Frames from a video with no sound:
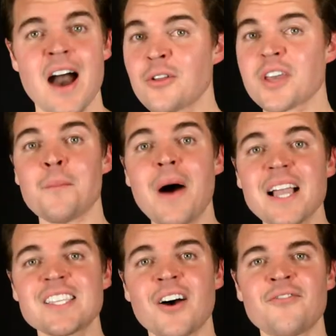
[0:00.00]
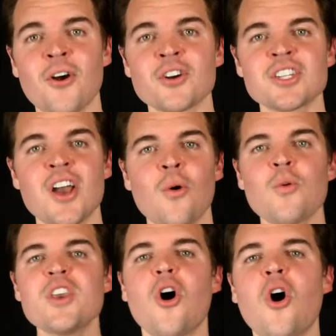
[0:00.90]
I look at myself first.
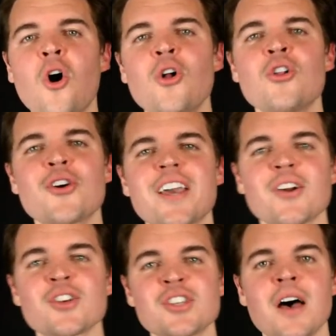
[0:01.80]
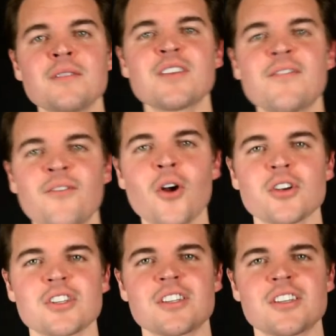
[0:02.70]
We all look at ourselves
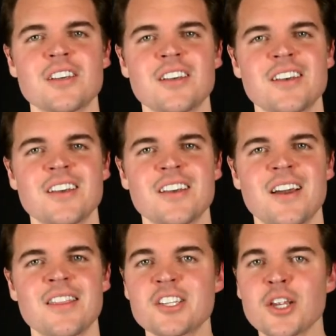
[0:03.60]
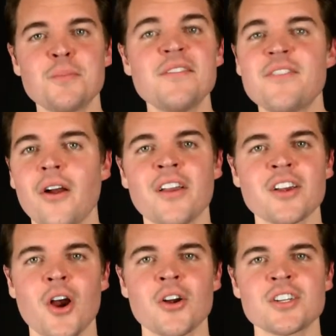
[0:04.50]
first. This should be very
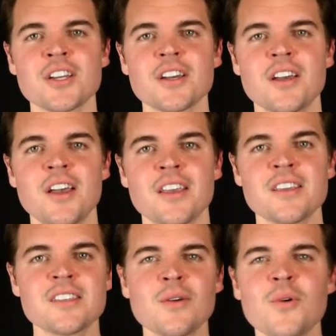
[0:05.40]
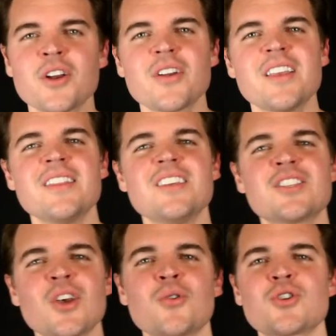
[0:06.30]
encouraging. You see, when you're in these
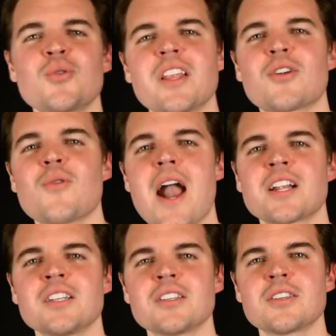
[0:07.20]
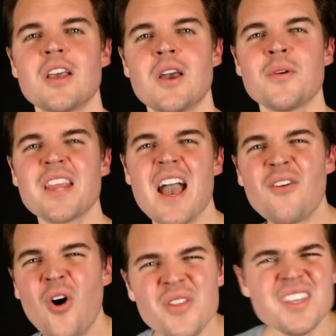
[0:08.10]
social interactions, when you
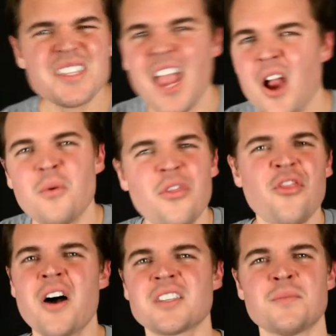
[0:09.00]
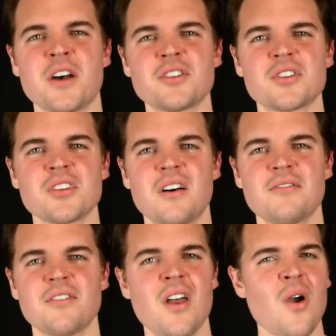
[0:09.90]
have all these terrible thoughts about yourself,
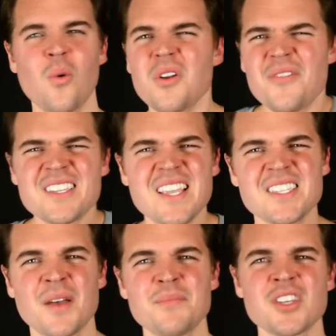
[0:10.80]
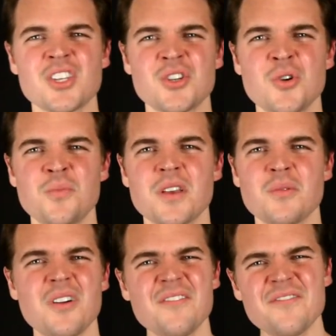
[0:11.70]
what if I say something stupid?
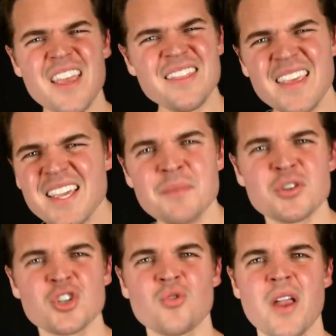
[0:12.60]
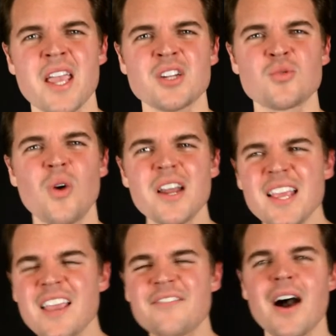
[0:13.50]
What if they think I'm strange? What
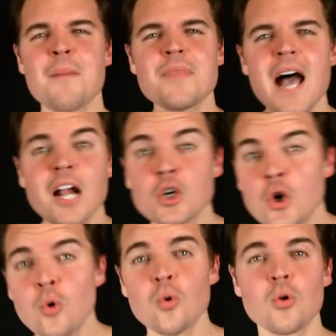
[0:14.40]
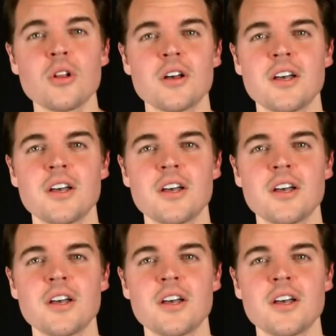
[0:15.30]
if I'm not cool?